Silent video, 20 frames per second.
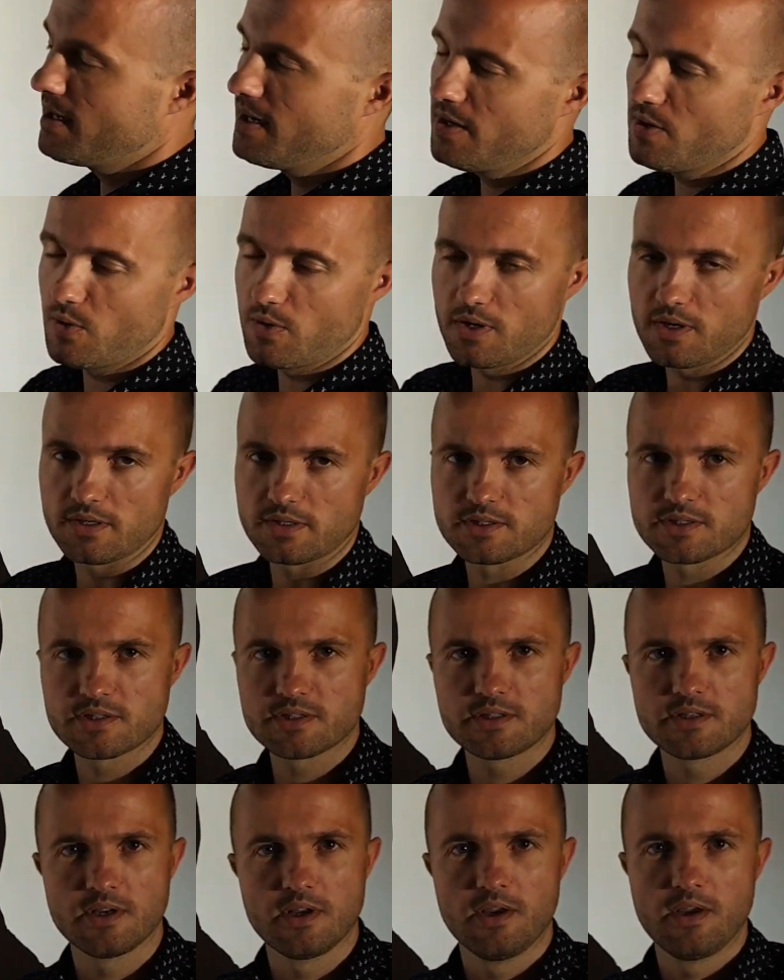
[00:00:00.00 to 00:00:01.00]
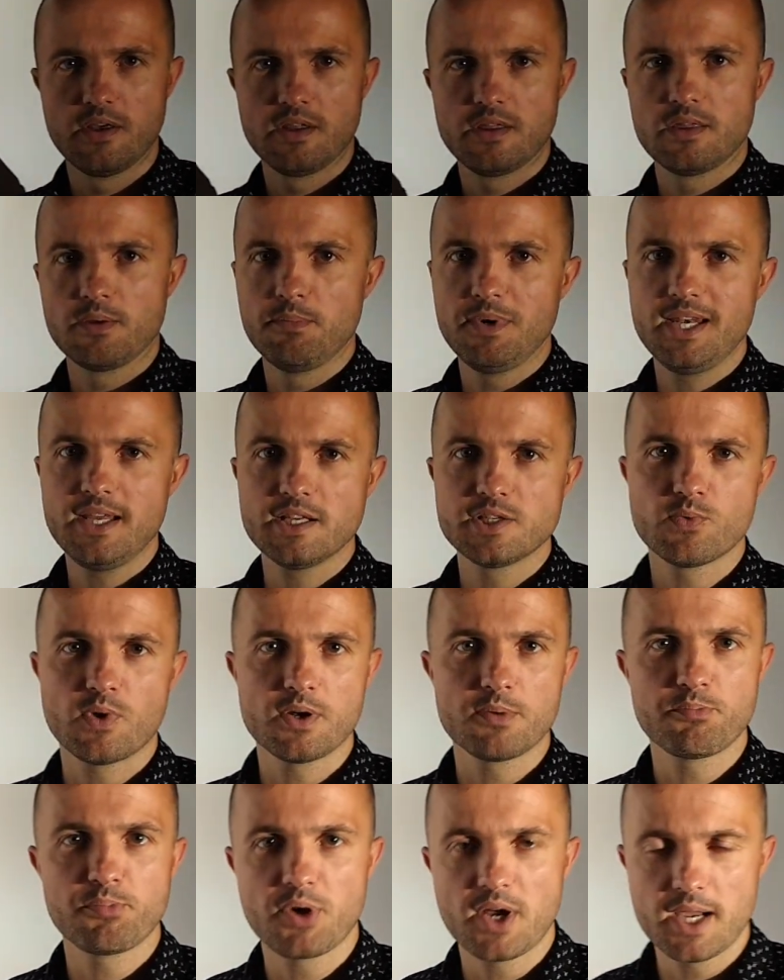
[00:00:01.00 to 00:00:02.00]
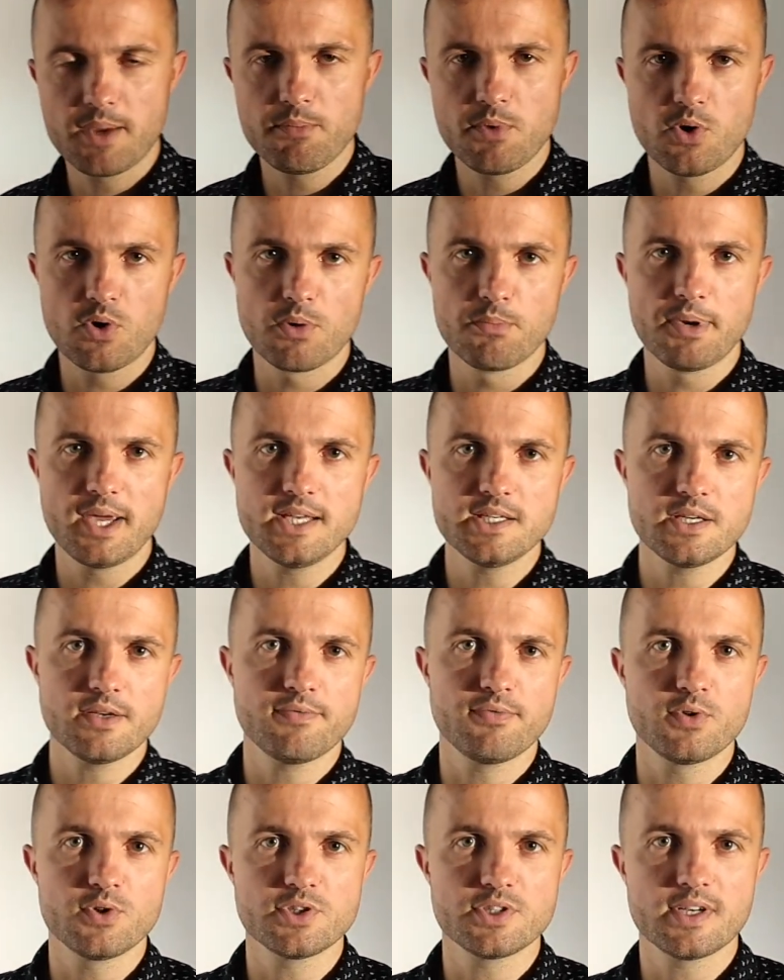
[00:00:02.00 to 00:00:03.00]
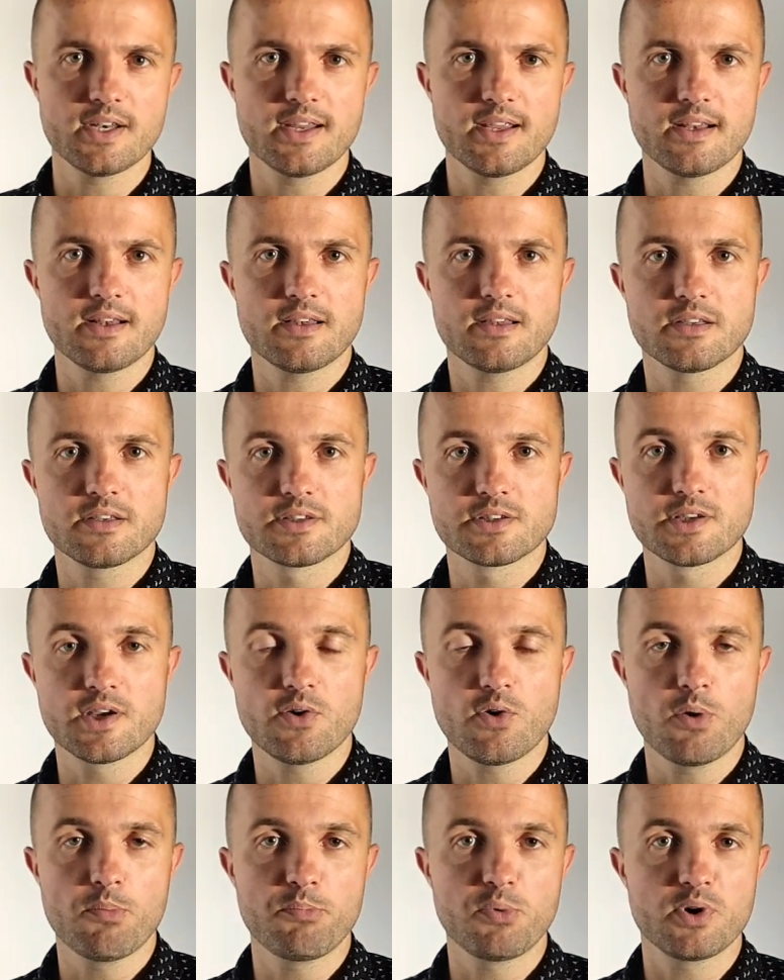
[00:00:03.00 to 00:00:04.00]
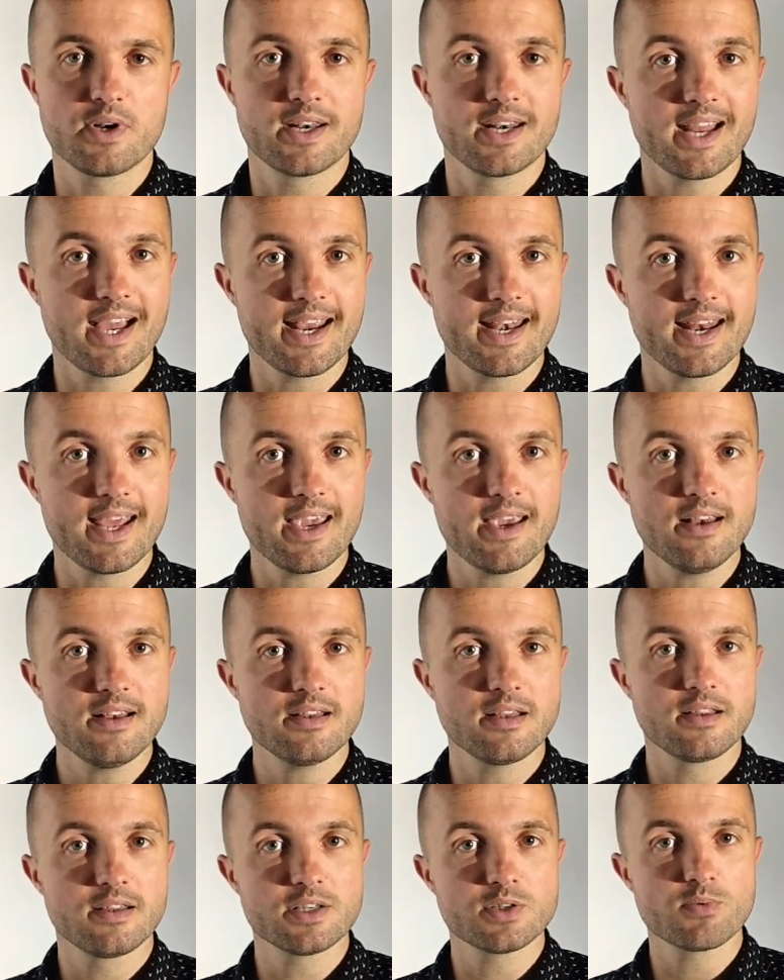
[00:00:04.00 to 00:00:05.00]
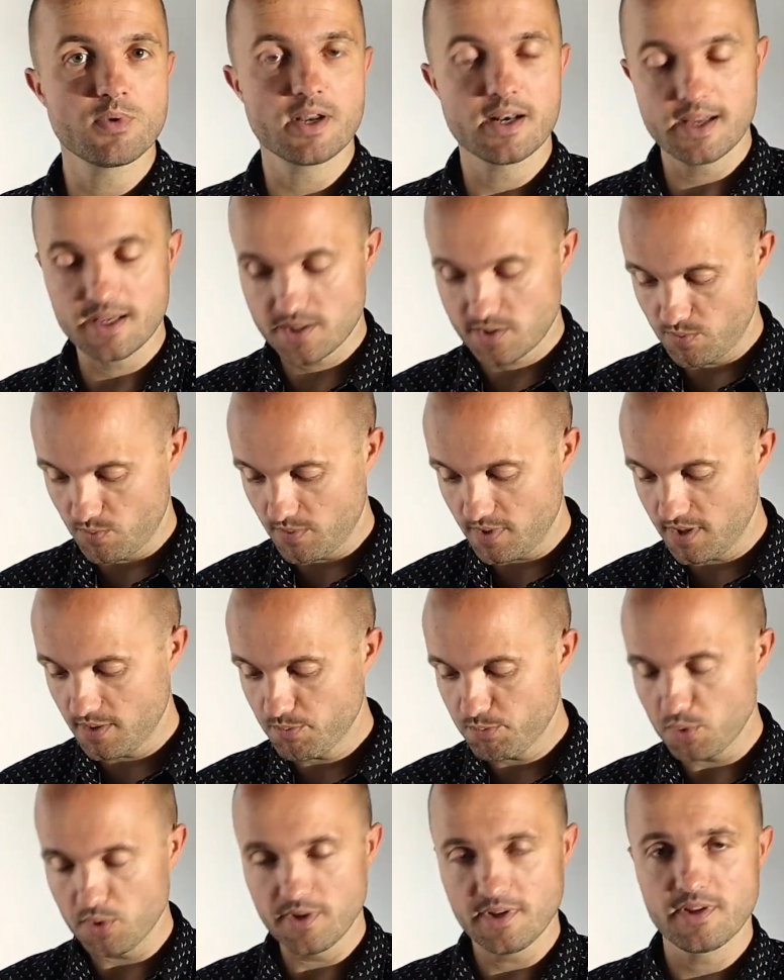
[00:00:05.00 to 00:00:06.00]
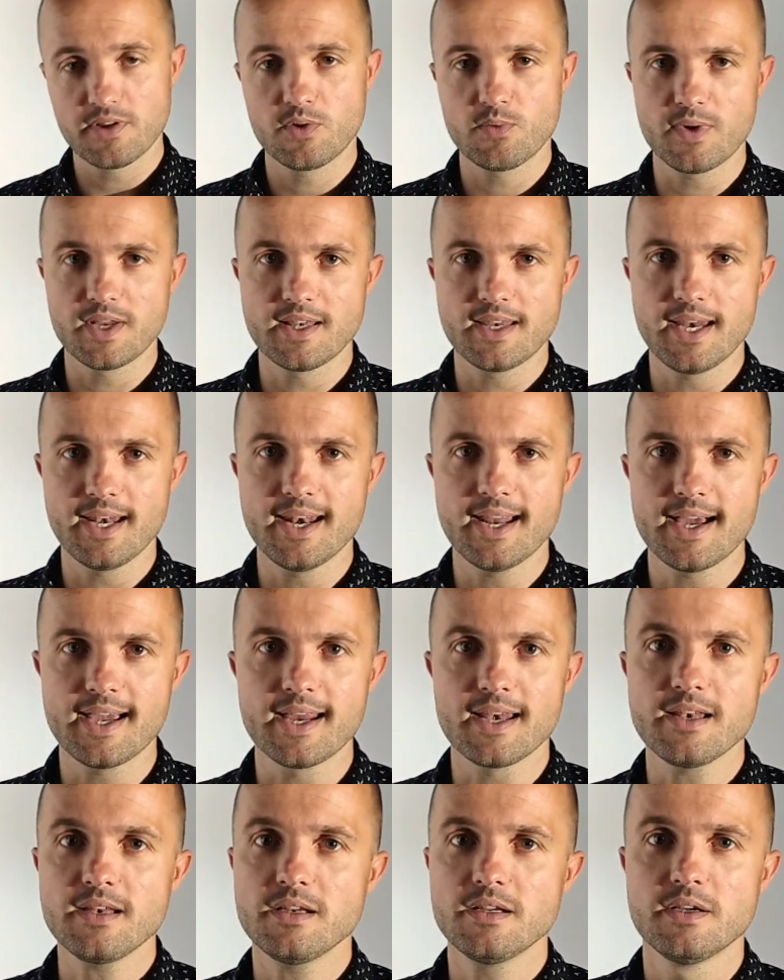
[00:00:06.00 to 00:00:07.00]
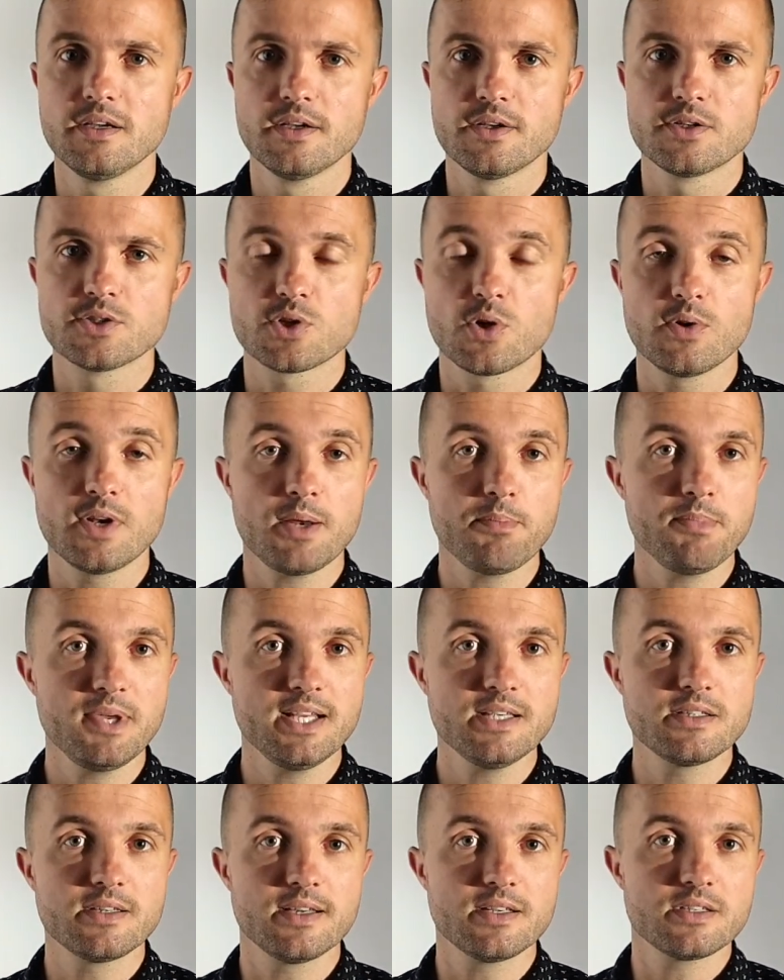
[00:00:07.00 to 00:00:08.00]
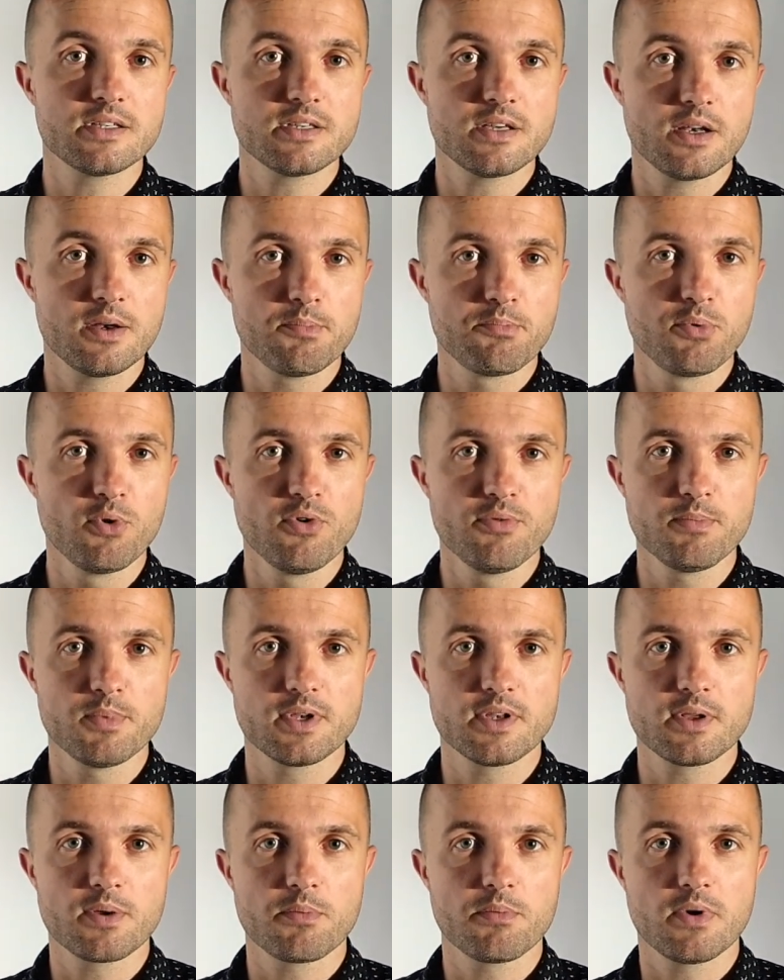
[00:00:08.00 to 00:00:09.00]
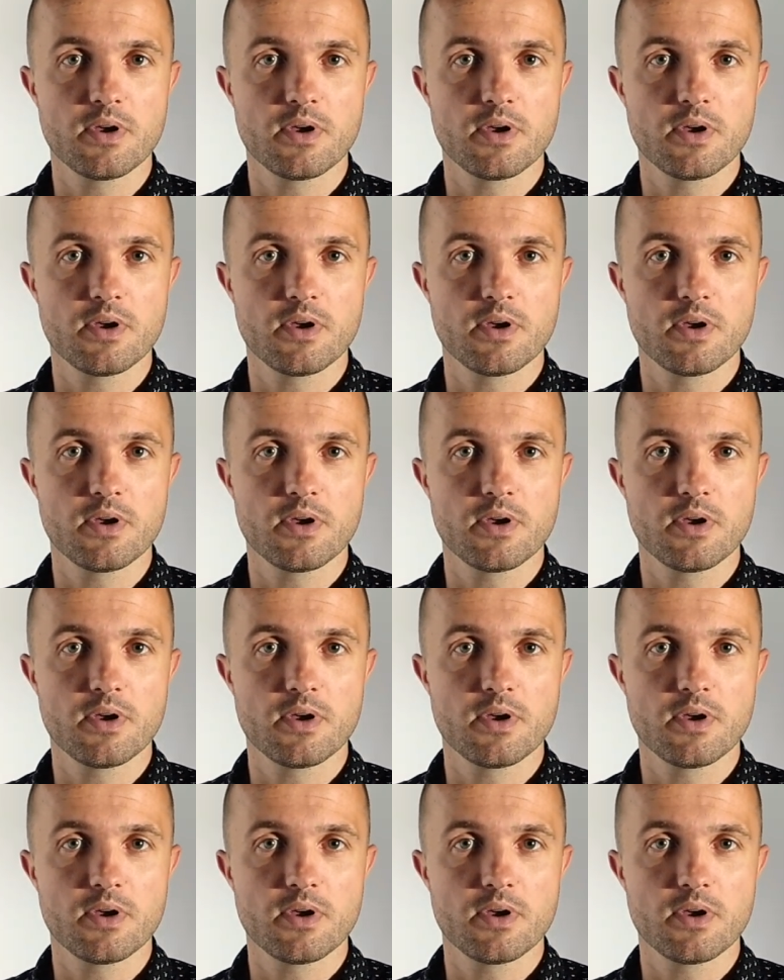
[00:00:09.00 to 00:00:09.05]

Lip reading: kilo lux. The Mini H1 Primo or basic version at 0.98, this one has 1.29. So that means this is an improvement of